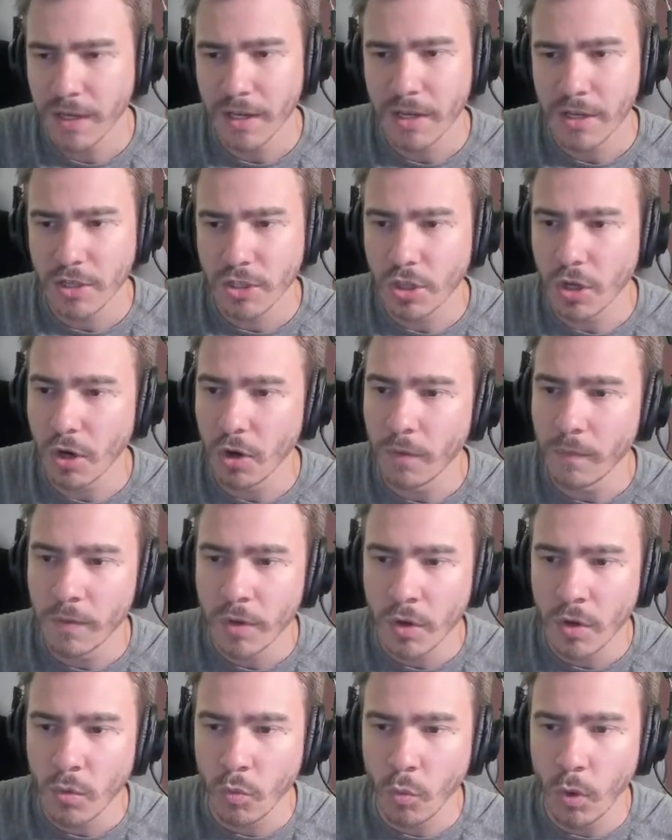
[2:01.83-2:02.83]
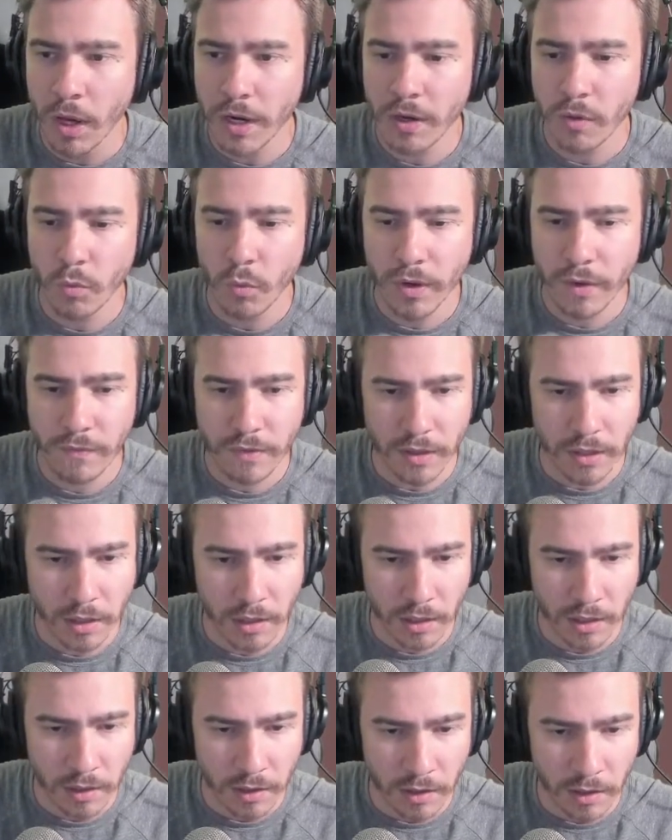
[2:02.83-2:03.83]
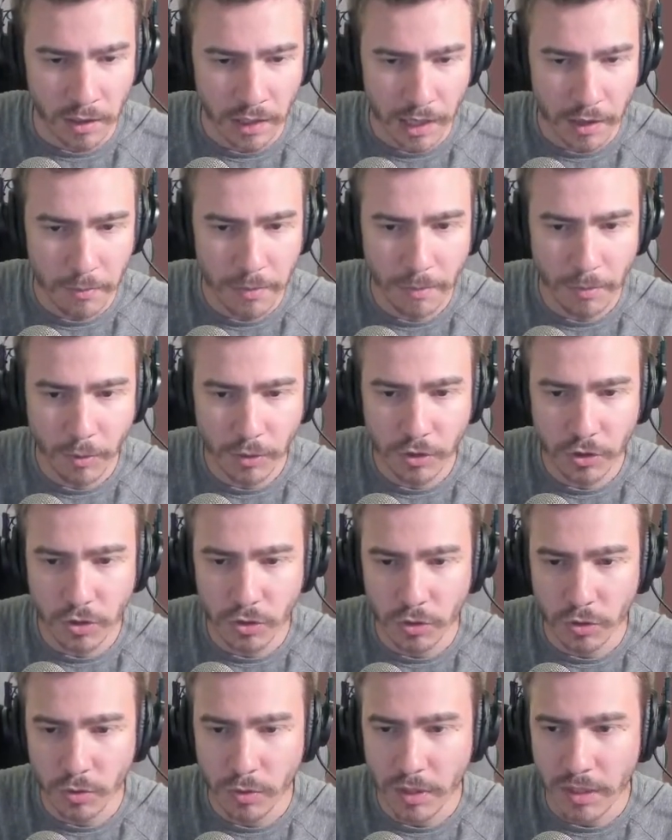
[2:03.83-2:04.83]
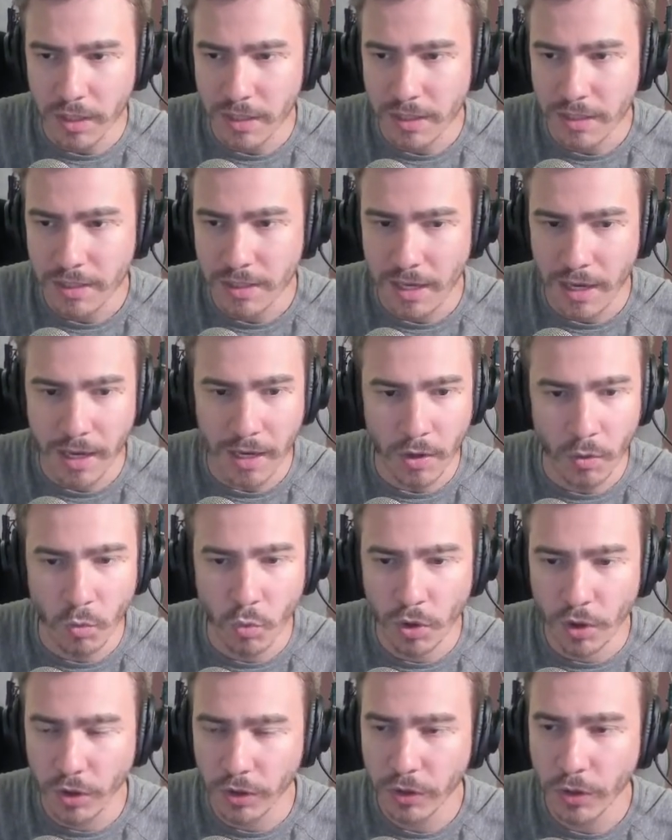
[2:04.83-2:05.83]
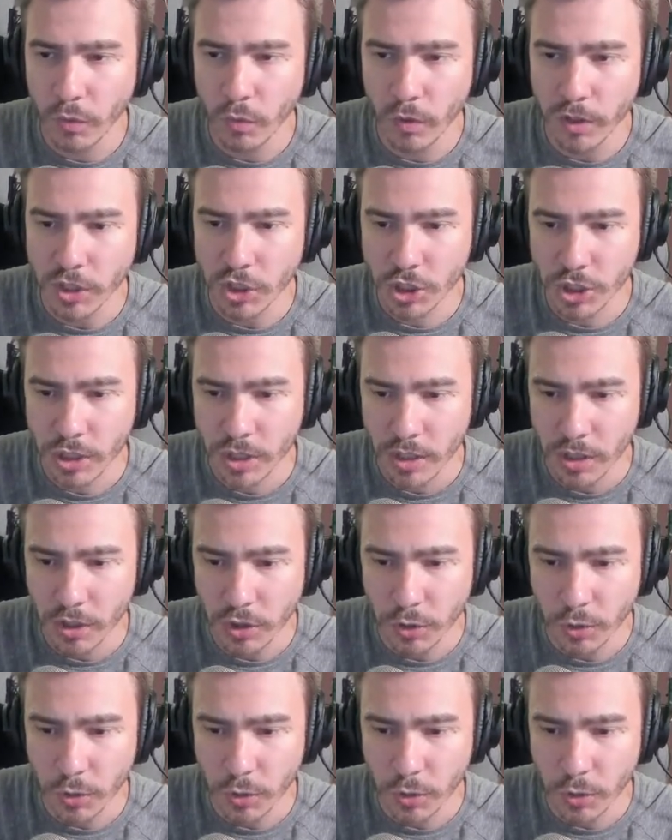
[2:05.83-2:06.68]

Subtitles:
So what we've allowed people to do is a world in which you